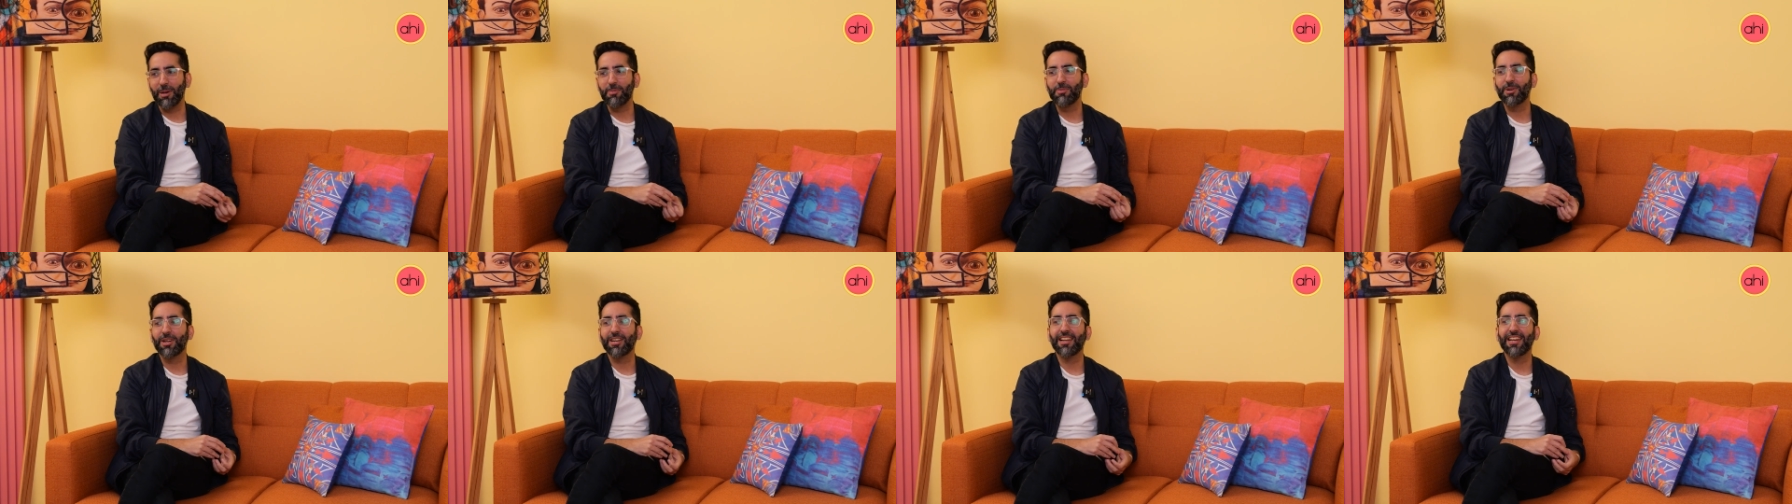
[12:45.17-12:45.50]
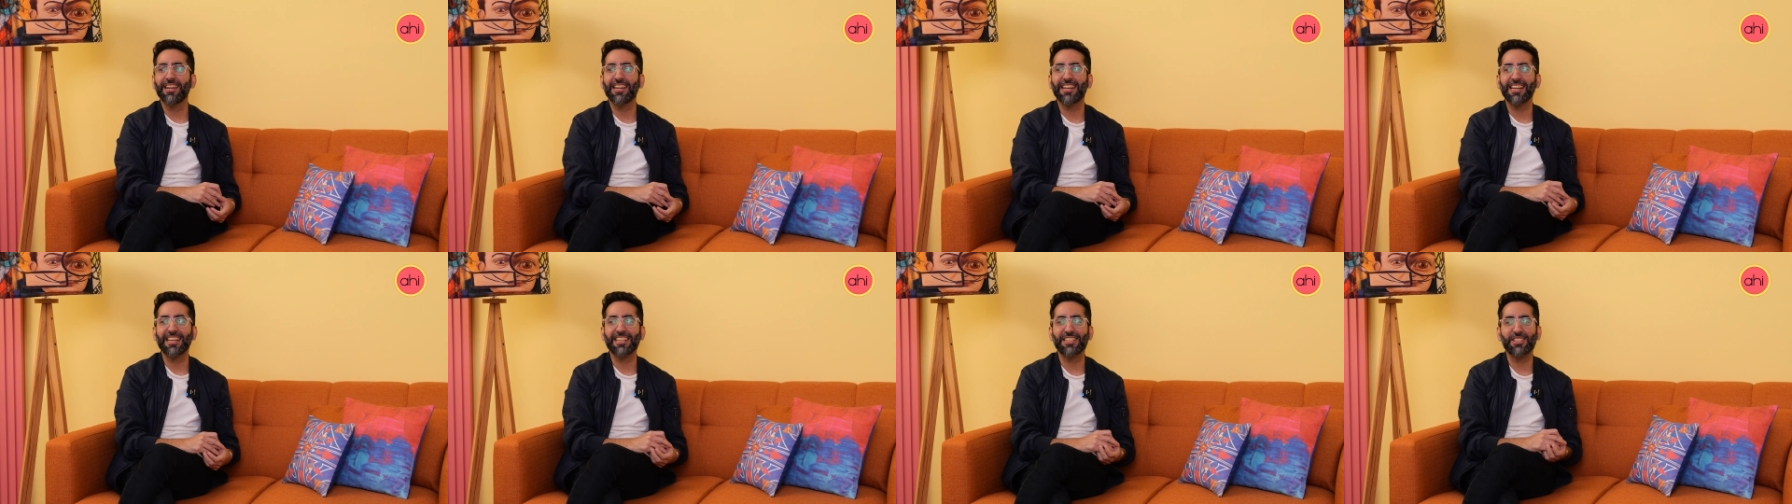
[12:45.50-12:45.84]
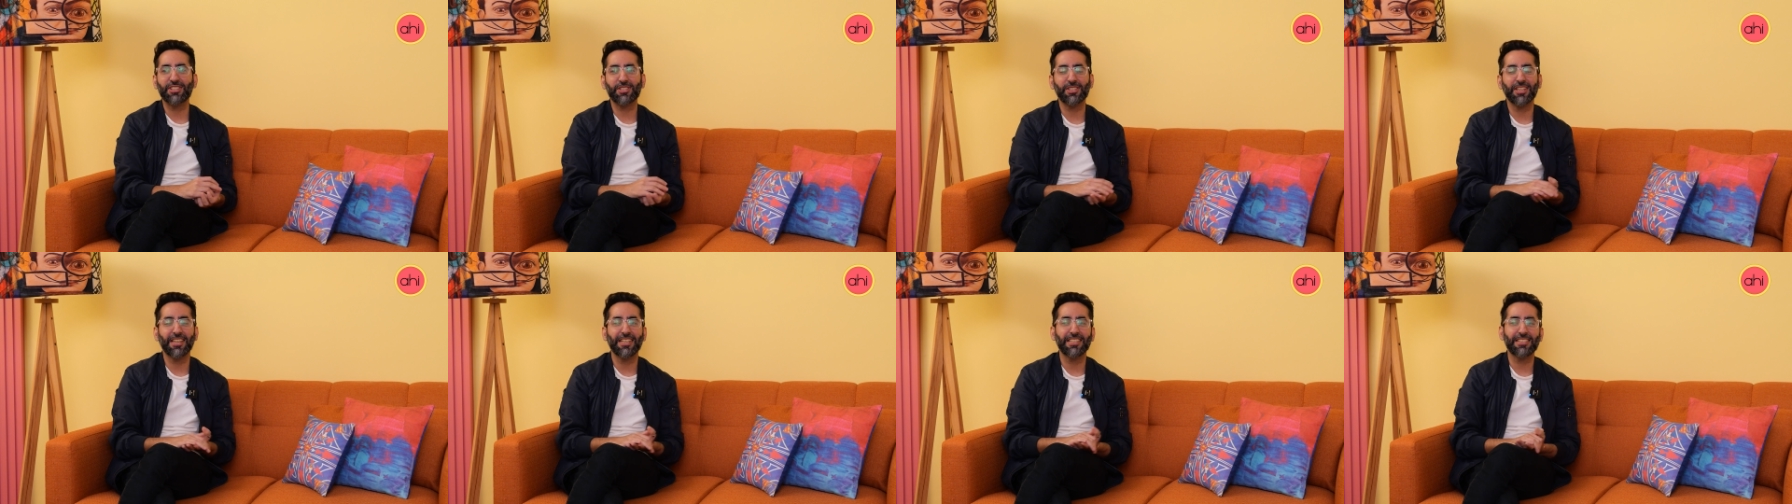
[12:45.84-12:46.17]
but like
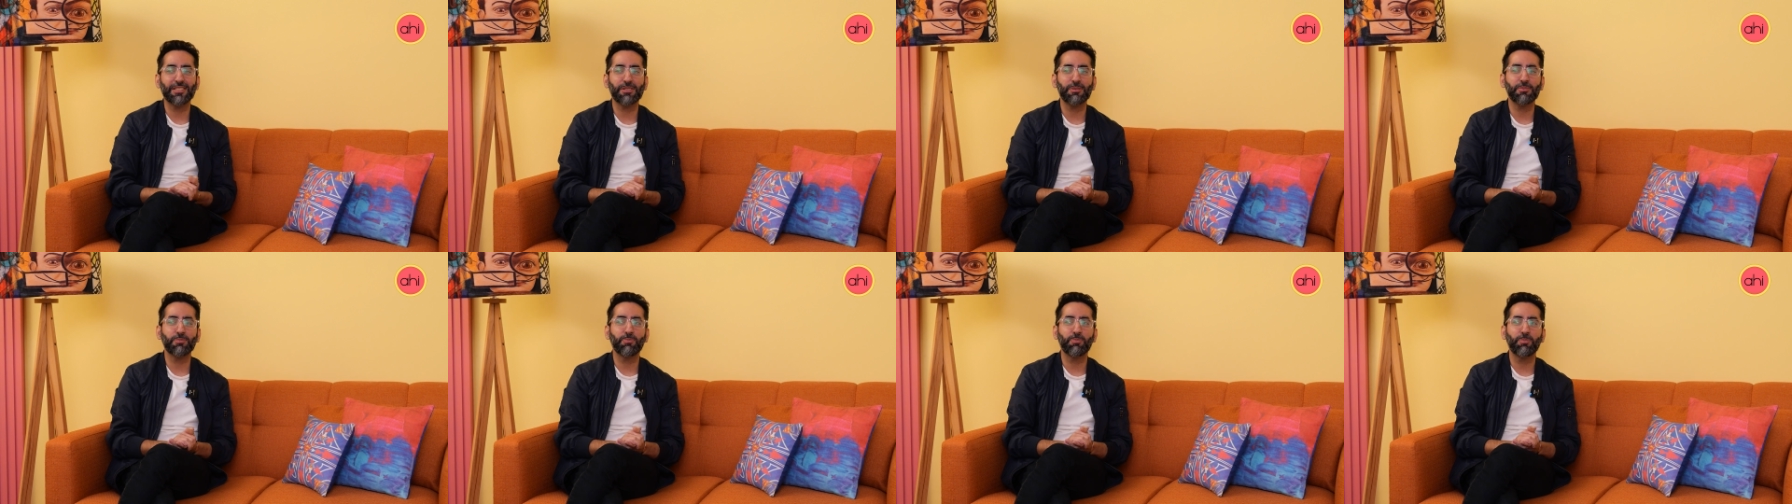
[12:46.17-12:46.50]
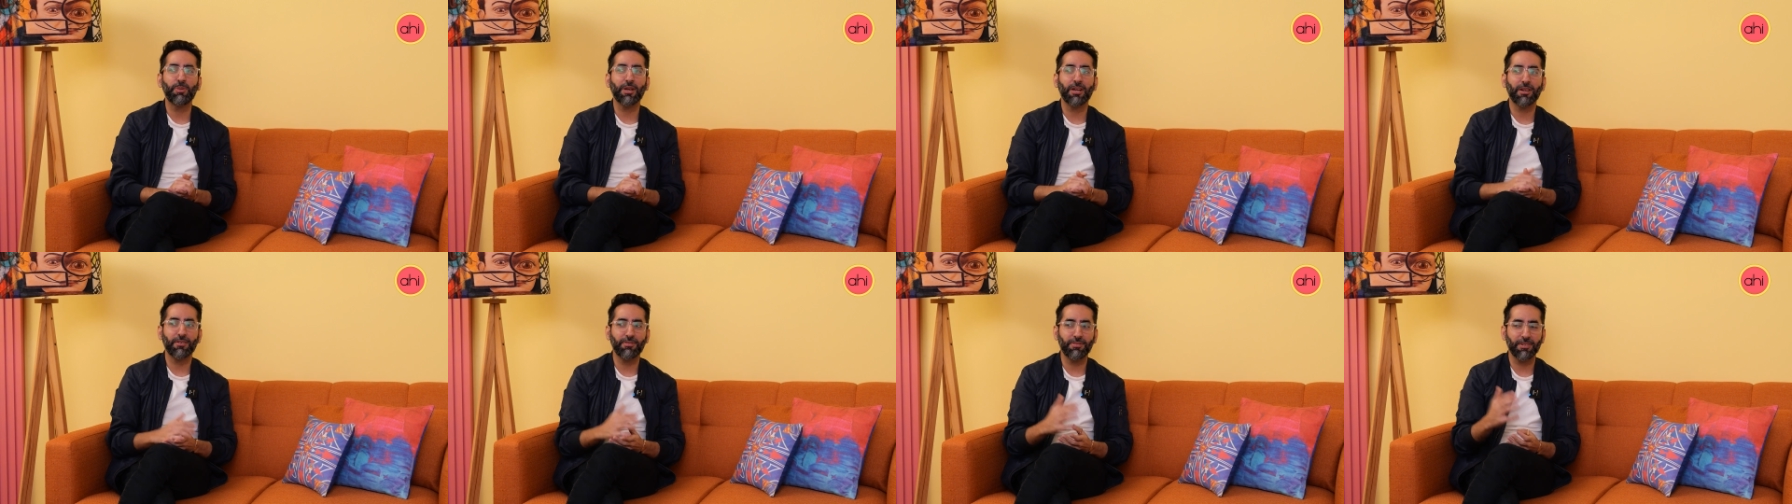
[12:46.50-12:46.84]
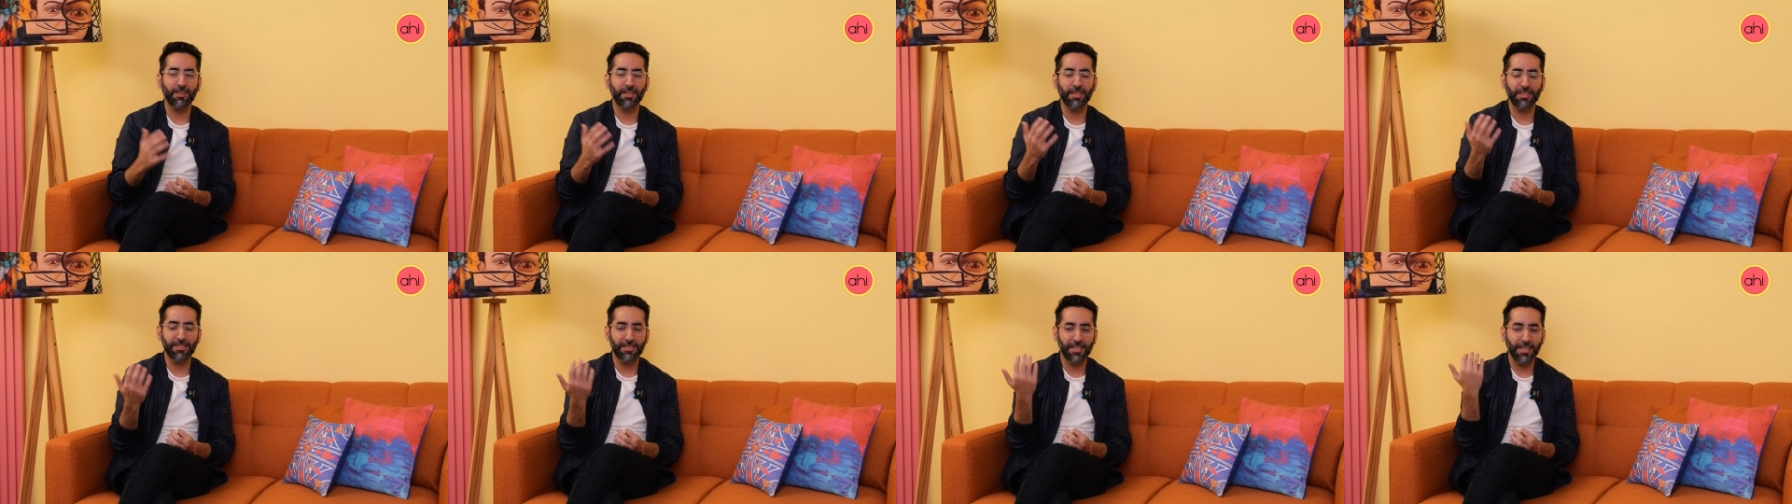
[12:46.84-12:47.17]
it's
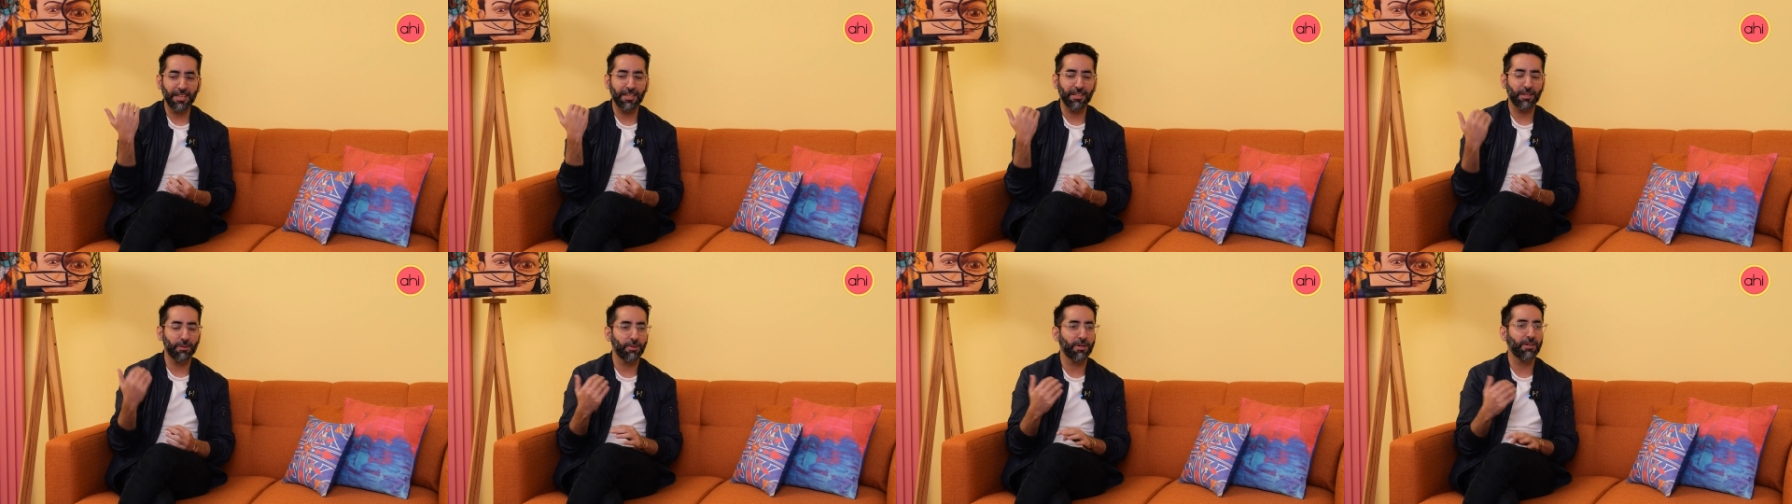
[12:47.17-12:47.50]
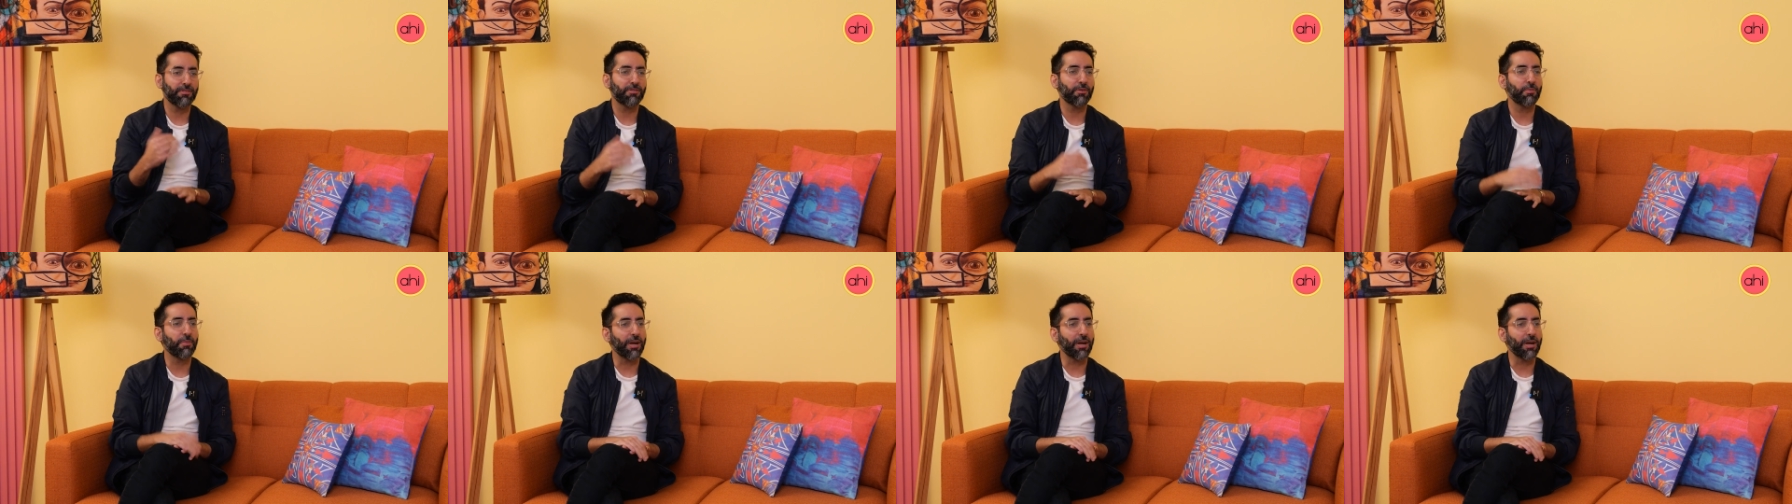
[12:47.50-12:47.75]
taken a bit of a